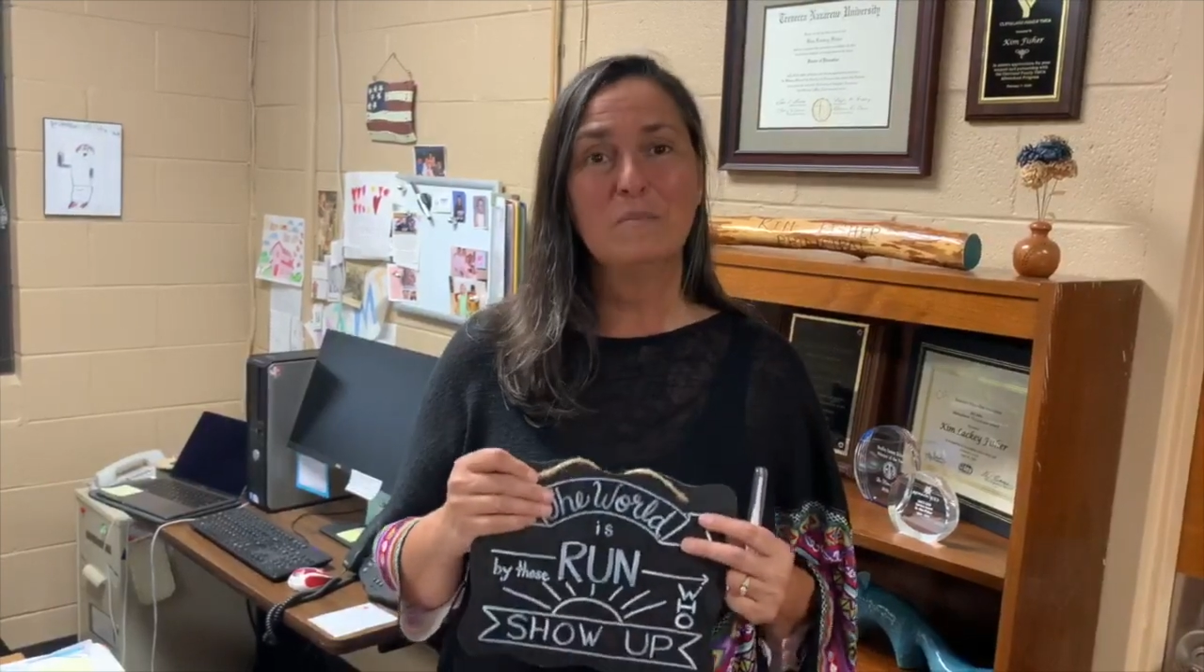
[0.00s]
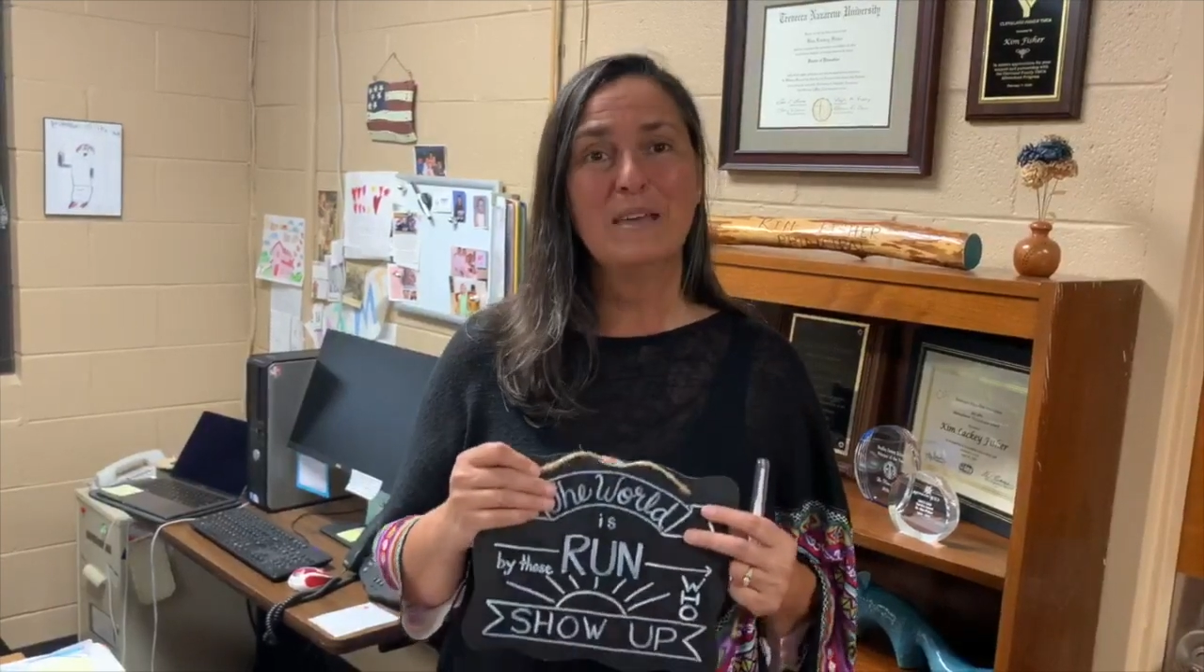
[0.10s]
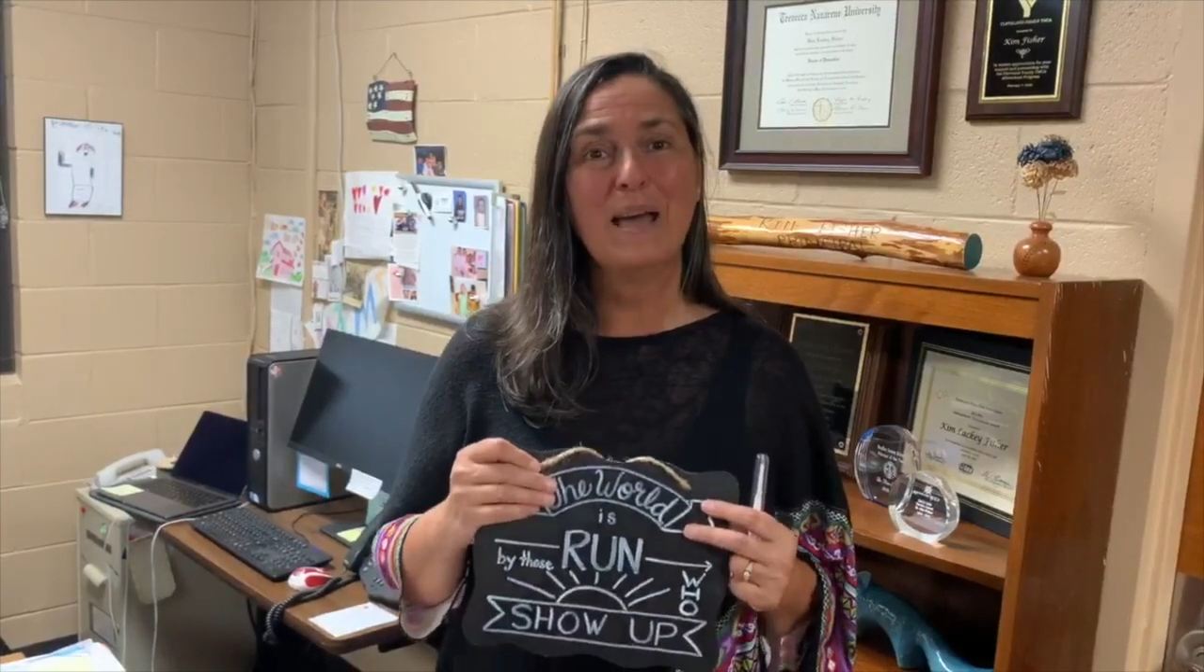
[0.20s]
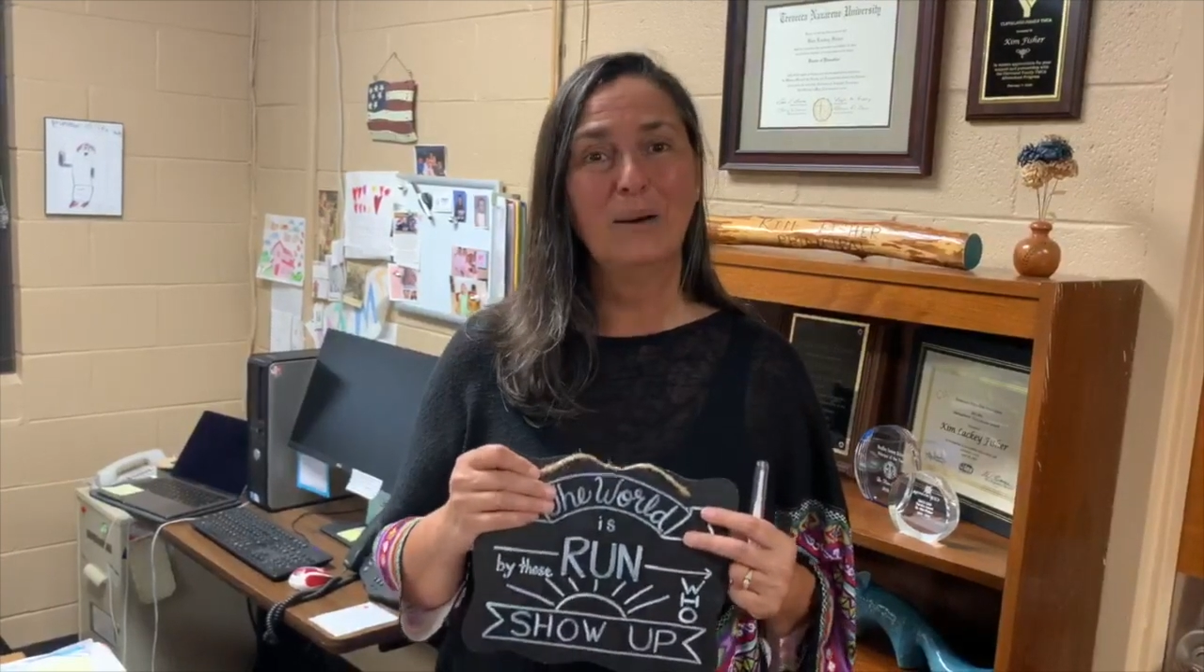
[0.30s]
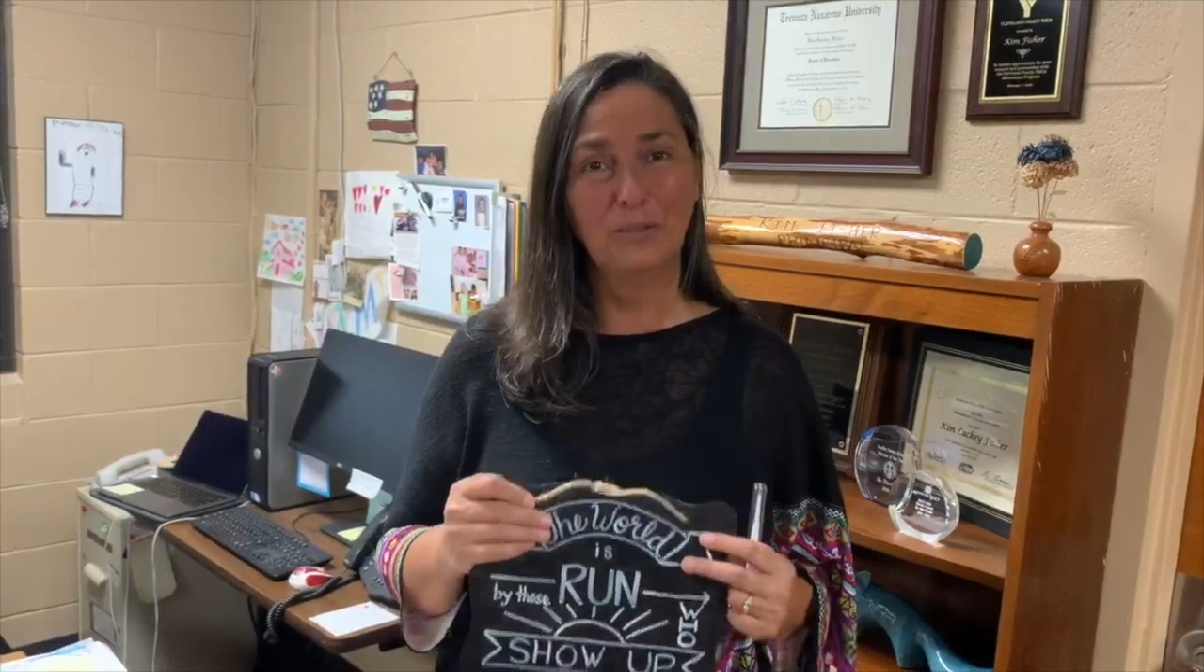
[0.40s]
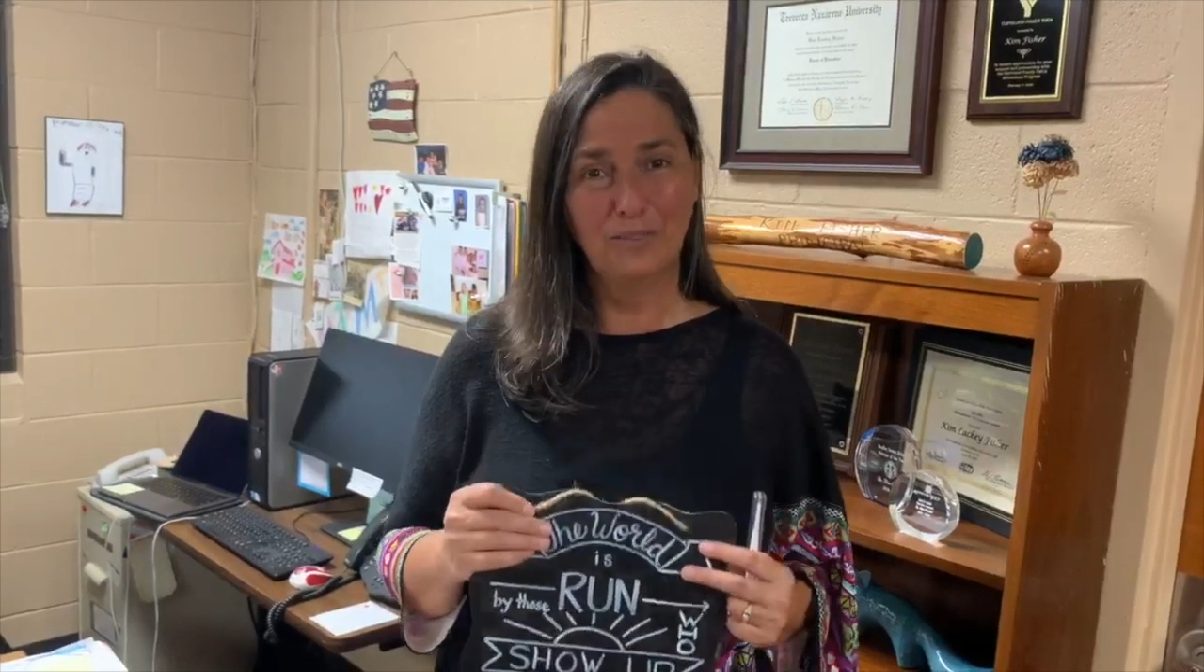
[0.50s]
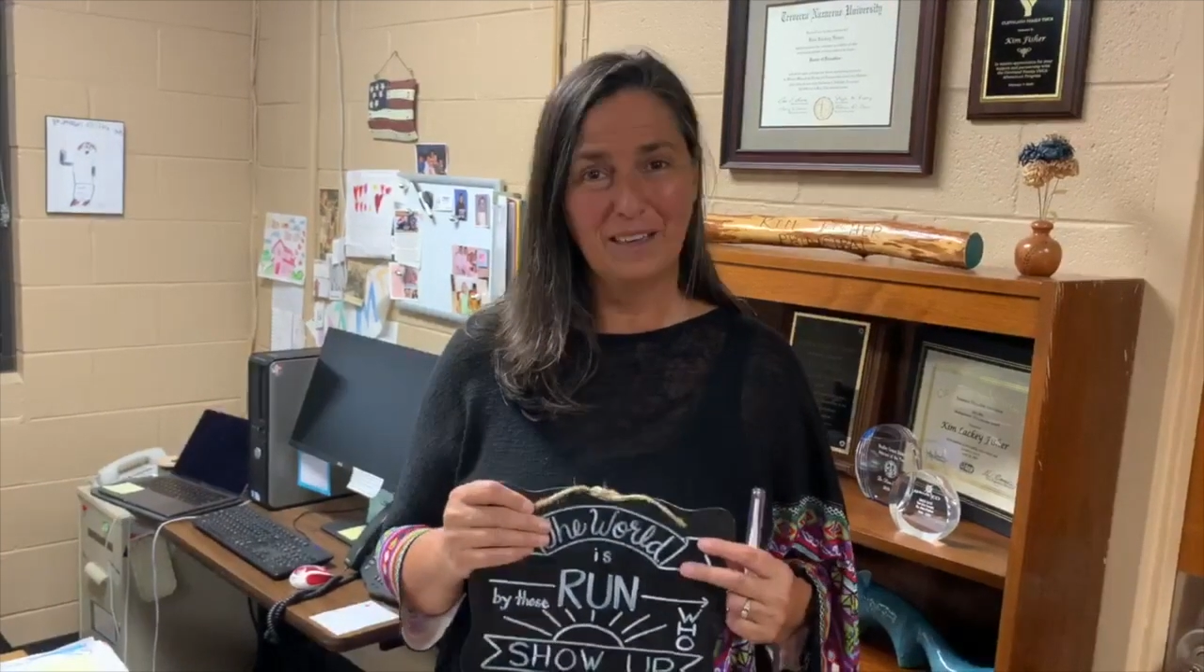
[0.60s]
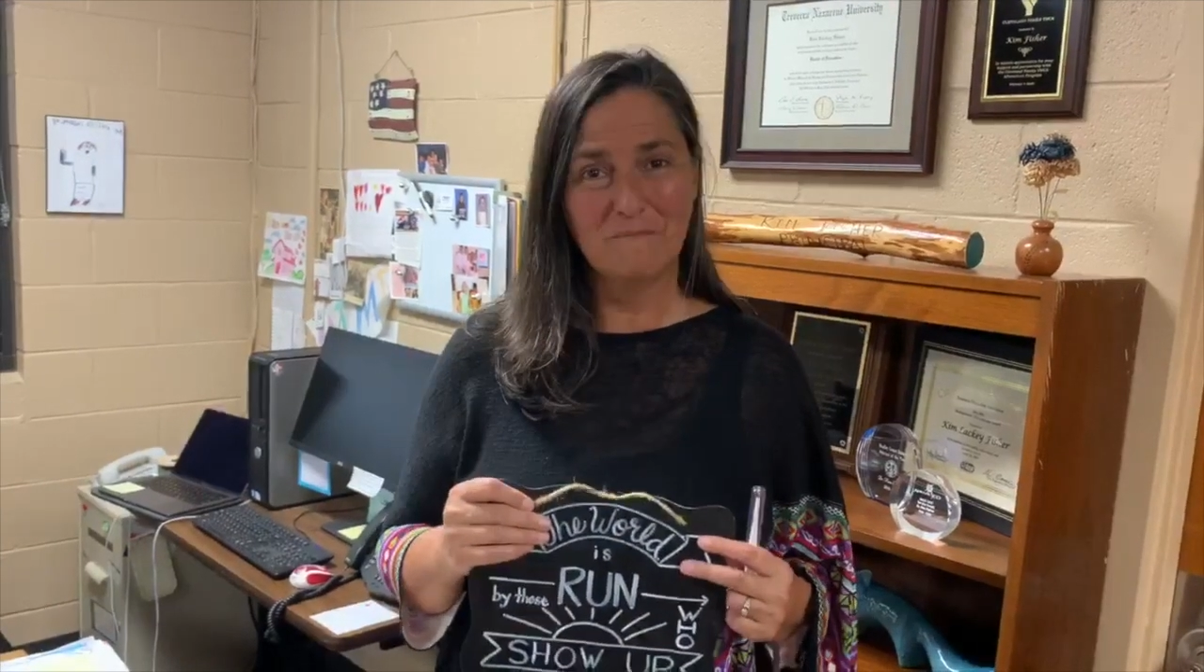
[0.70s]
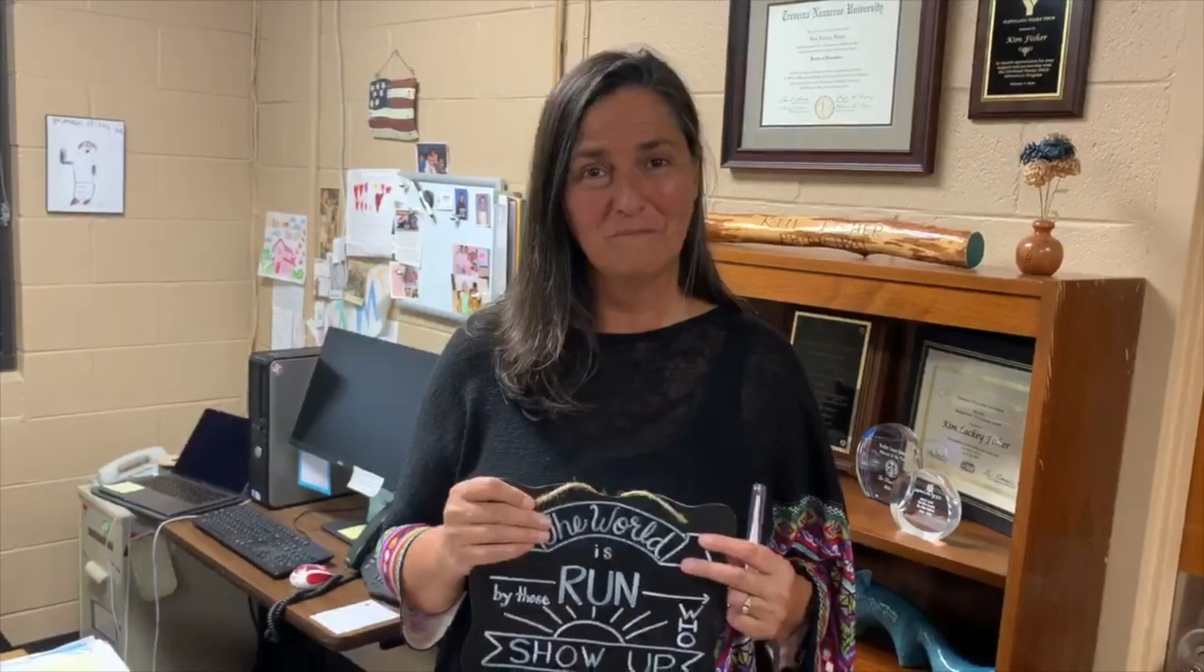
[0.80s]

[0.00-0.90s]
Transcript: to be healthy.